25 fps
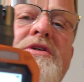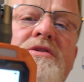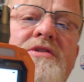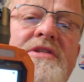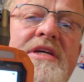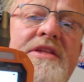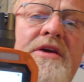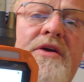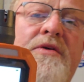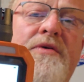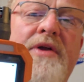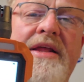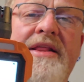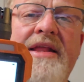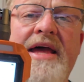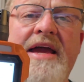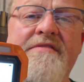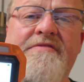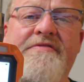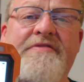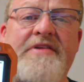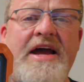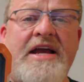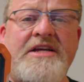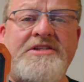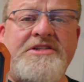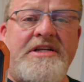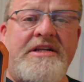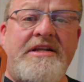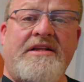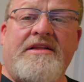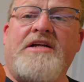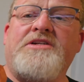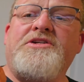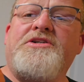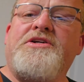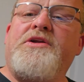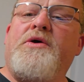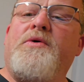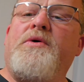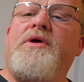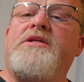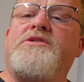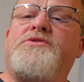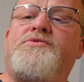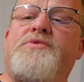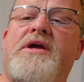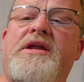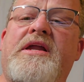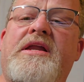you'll see the green light flashing to let you know
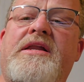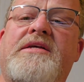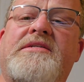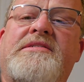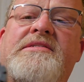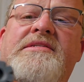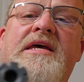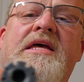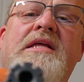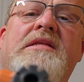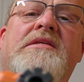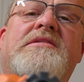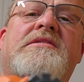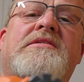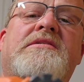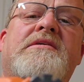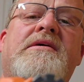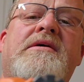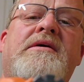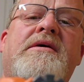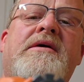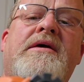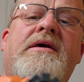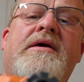it's ready to sense.